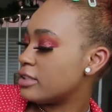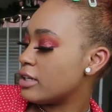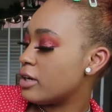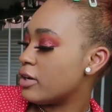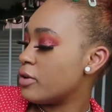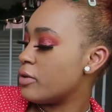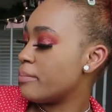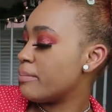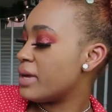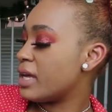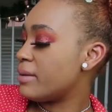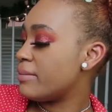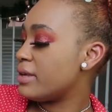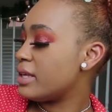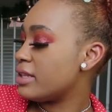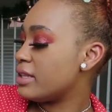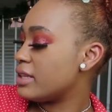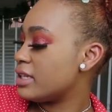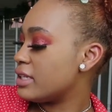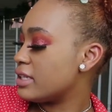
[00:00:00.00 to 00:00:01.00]
So
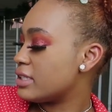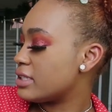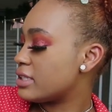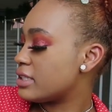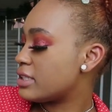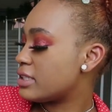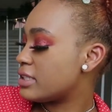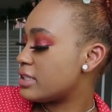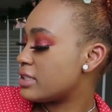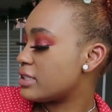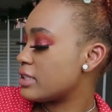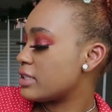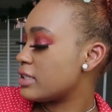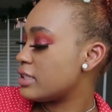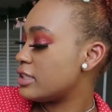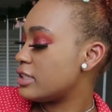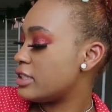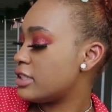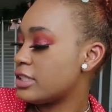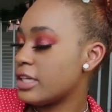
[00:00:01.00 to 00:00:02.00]
maybe this
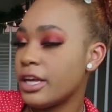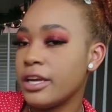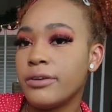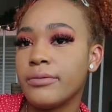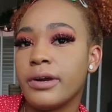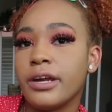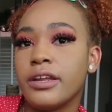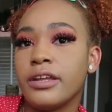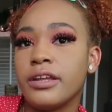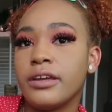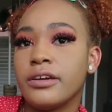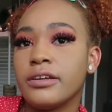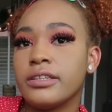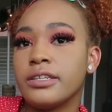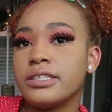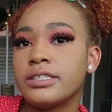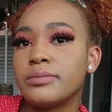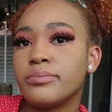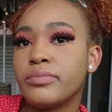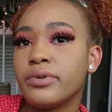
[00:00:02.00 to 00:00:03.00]
shade right here,
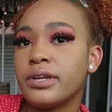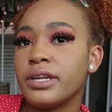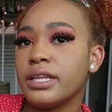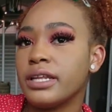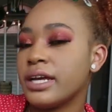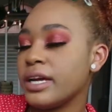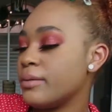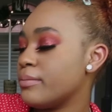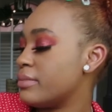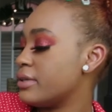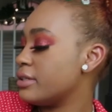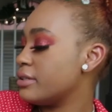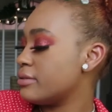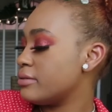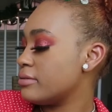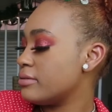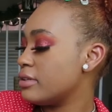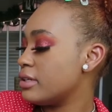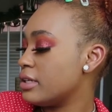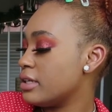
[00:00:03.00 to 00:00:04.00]
this pretty light
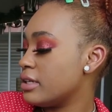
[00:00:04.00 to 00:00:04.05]
blue,